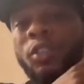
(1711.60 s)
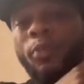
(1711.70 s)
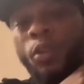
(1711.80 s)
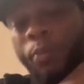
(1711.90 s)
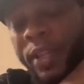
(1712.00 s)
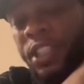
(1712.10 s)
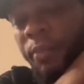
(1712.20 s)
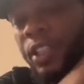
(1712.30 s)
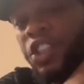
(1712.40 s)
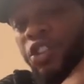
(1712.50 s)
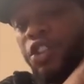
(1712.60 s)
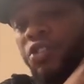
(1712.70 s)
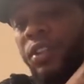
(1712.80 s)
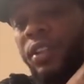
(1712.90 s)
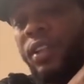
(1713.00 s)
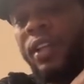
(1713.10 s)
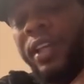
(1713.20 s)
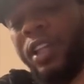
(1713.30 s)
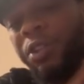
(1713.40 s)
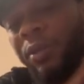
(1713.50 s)
you mentioned my children
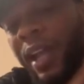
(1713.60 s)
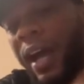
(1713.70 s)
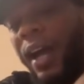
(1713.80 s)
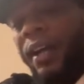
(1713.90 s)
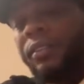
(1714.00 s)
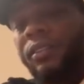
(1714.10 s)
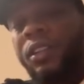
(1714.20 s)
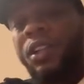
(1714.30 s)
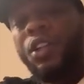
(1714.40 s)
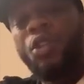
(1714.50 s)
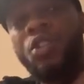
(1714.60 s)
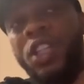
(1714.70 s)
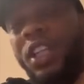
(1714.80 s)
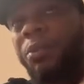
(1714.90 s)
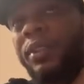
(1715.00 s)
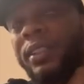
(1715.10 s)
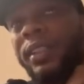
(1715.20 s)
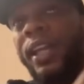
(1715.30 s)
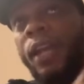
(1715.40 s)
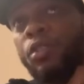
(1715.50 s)
and you lied. You cheated with this
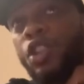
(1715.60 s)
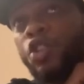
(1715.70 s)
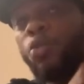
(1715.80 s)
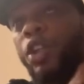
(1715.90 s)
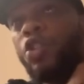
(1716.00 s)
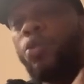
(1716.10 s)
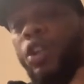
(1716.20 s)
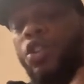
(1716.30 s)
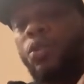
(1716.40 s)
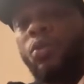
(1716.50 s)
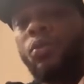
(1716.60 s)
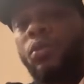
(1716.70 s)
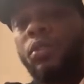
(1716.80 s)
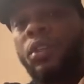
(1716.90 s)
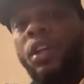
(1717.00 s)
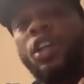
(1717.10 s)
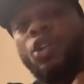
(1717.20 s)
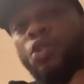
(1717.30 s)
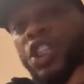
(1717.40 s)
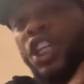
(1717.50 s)
lame since 2022.
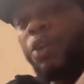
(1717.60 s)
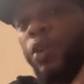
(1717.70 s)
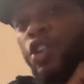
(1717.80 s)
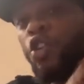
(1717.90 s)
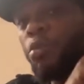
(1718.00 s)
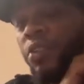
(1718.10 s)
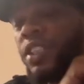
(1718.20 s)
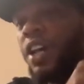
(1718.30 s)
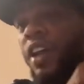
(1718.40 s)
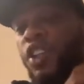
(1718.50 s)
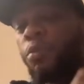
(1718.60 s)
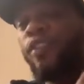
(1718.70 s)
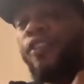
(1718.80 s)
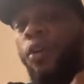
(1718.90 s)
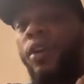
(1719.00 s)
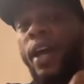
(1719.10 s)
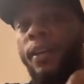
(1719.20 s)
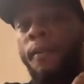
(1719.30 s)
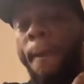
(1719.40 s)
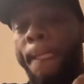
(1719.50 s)
You cheated with numerous others before
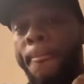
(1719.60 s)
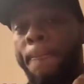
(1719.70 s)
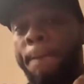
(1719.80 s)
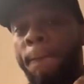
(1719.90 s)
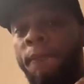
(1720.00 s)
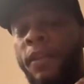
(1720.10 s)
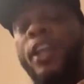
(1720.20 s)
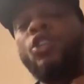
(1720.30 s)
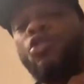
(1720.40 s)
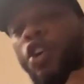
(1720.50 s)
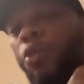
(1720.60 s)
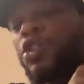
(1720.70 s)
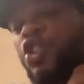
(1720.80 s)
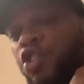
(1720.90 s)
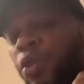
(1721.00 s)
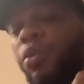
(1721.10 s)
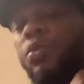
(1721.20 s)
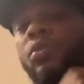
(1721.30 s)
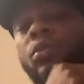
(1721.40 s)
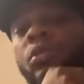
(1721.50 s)
that. And you know it's true.